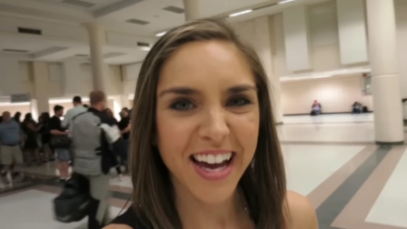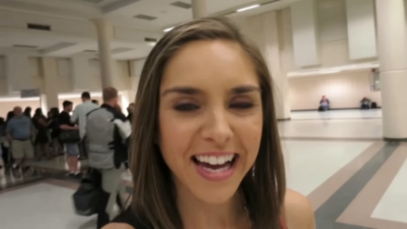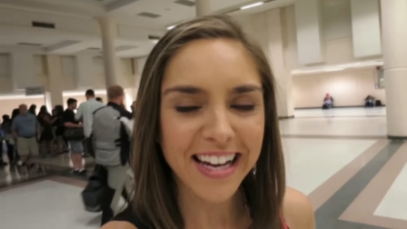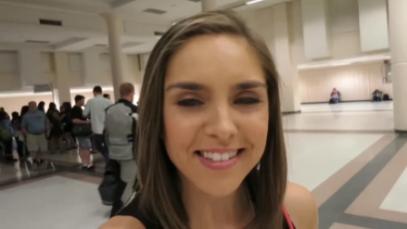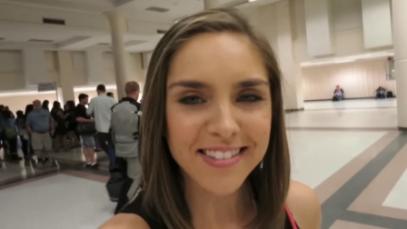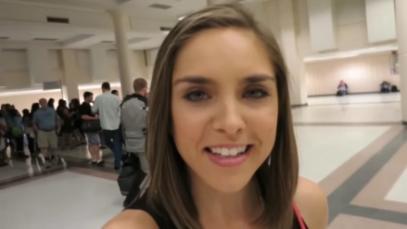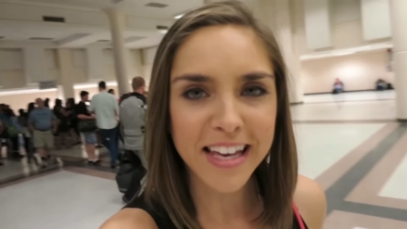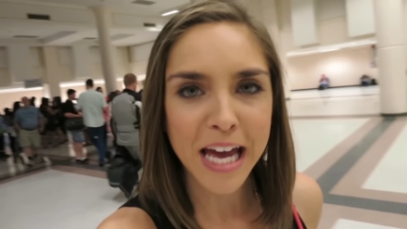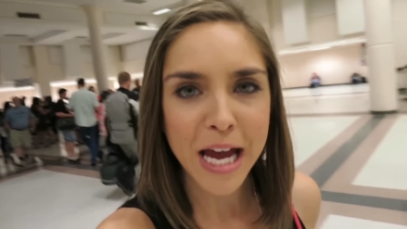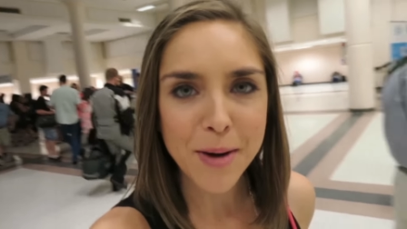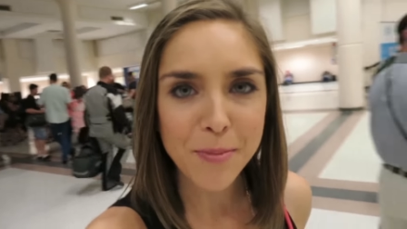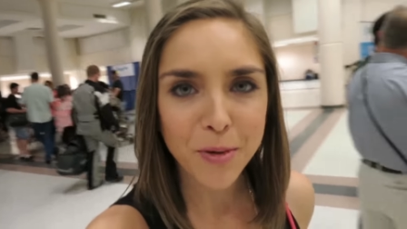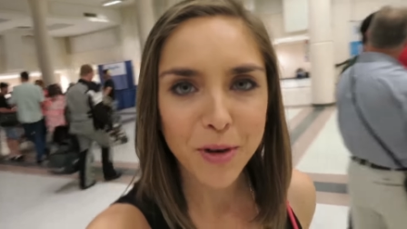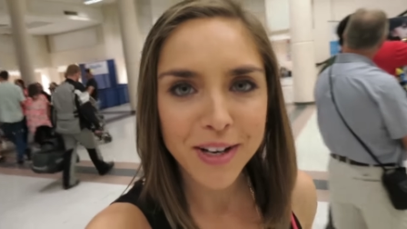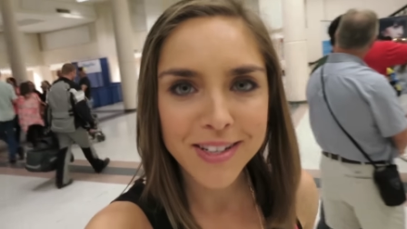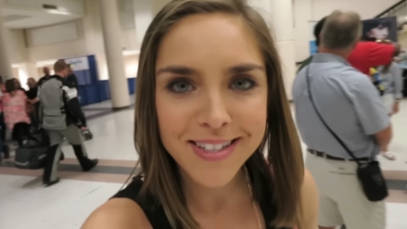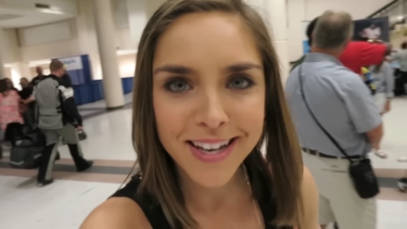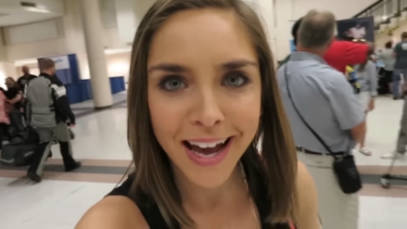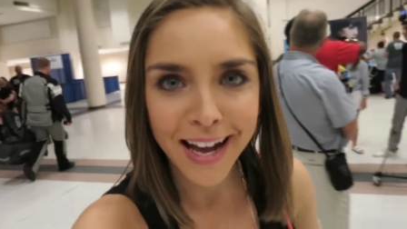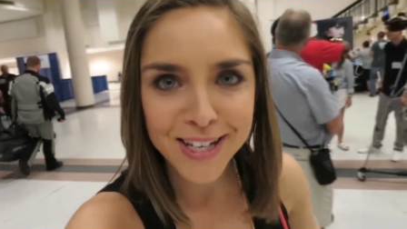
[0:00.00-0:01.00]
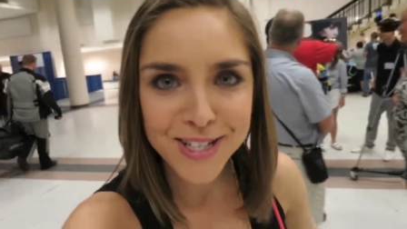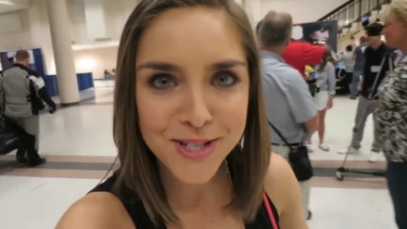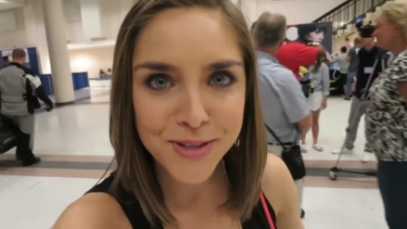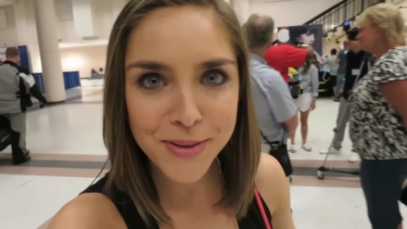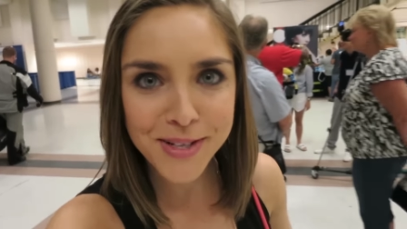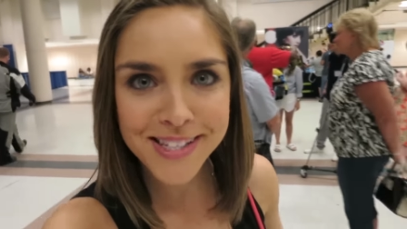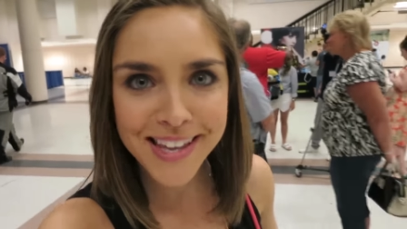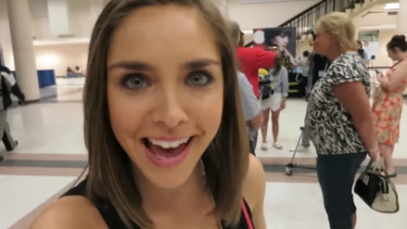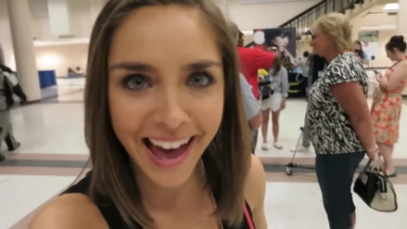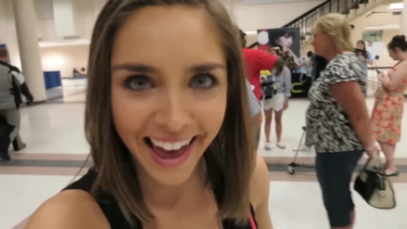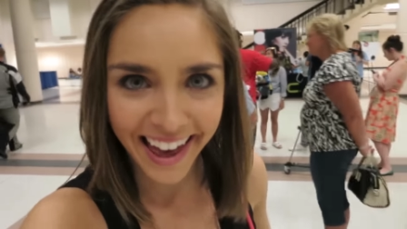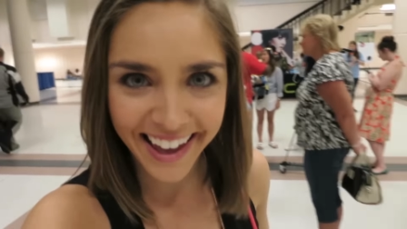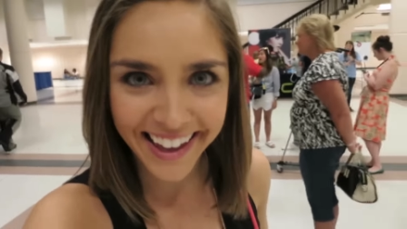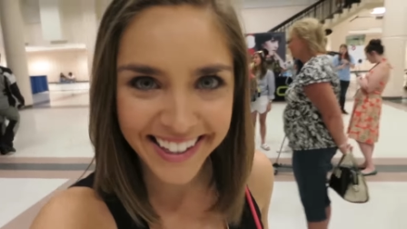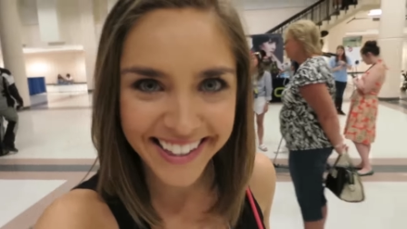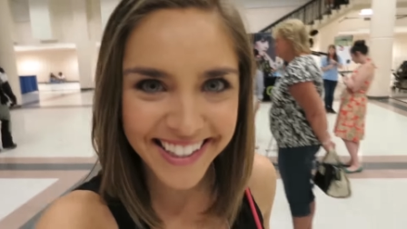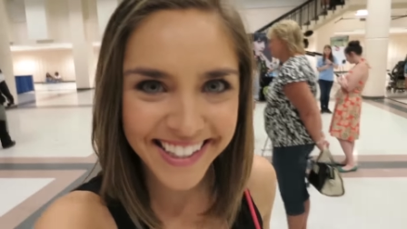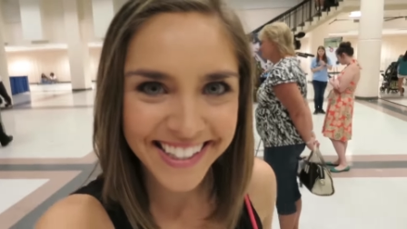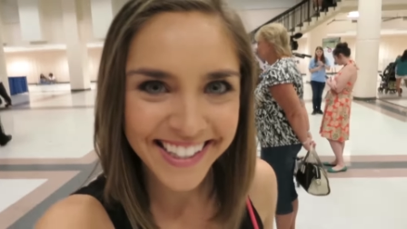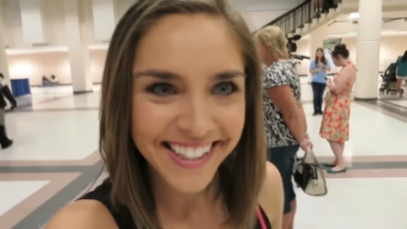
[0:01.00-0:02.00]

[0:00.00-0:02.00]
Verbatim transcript: He has a camera attached to his head,